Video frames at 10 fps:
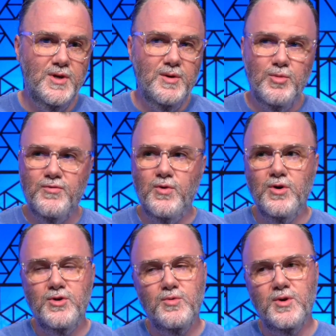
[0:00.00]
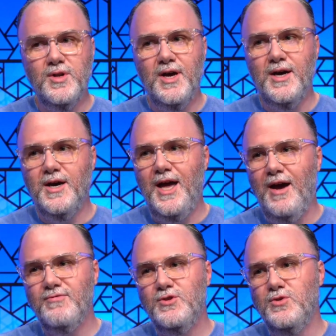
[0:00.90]
Before, you would have
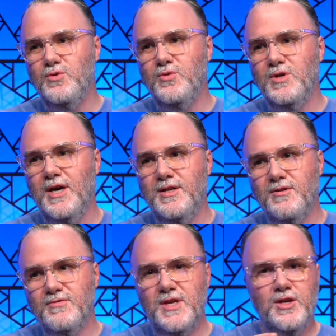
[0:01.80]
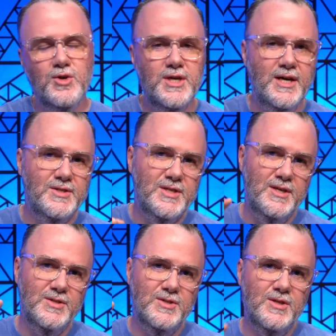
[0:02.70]
to kind of take your
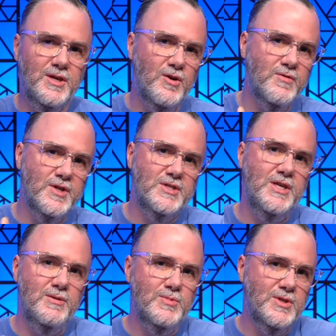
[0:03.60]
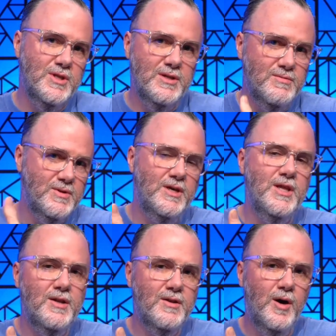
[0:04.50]
content, get over to Teams, and
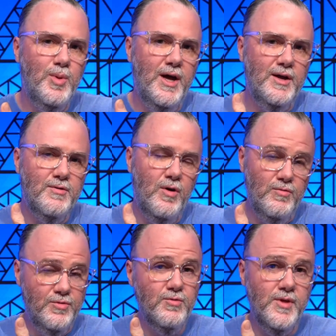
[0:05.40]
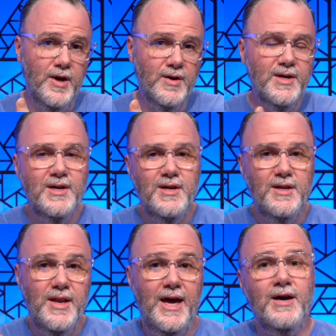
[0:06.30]
then apply it through there.
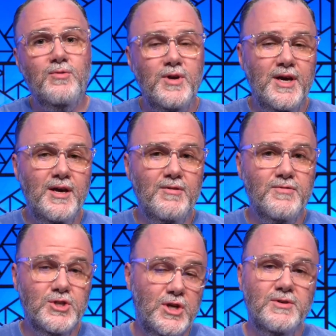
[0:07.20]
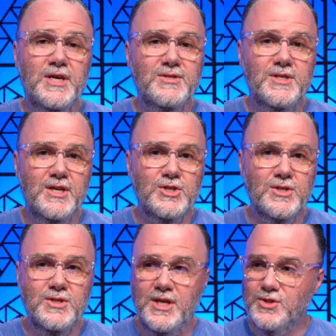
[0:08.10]
Now we have a share destination
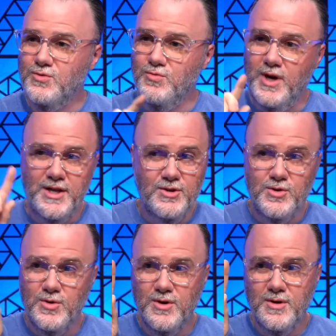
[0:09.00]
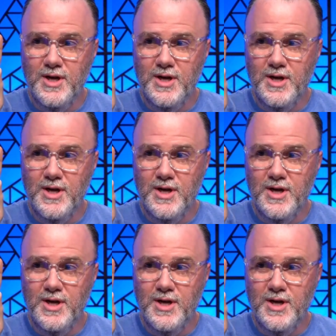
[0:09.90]
that's right in your